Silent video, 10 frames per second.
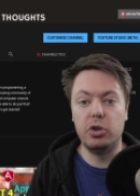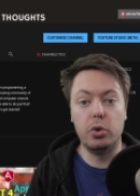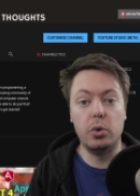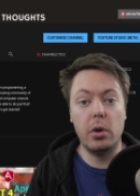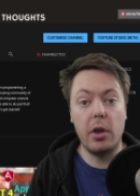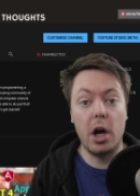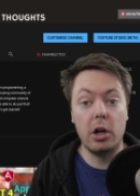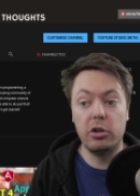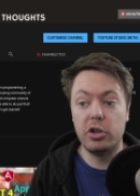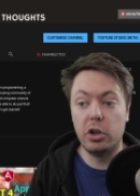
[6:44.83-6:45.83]
to the
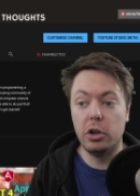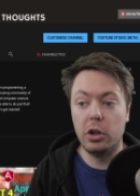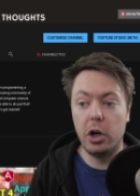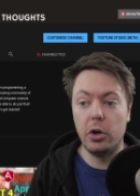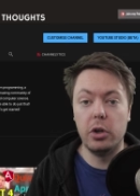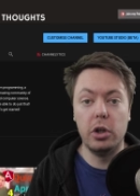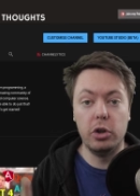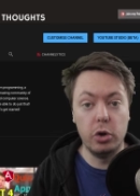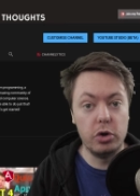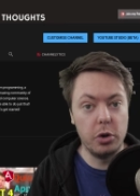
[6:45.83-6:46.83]
Hungry Turtle Code
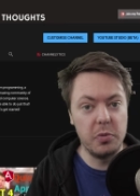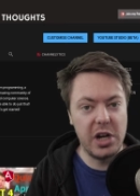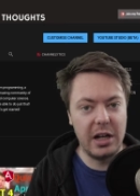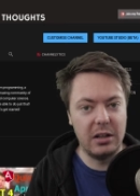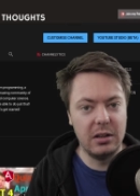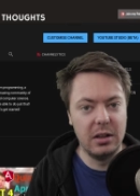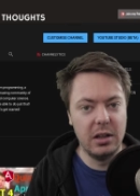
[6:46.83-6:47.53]
YouTube channel.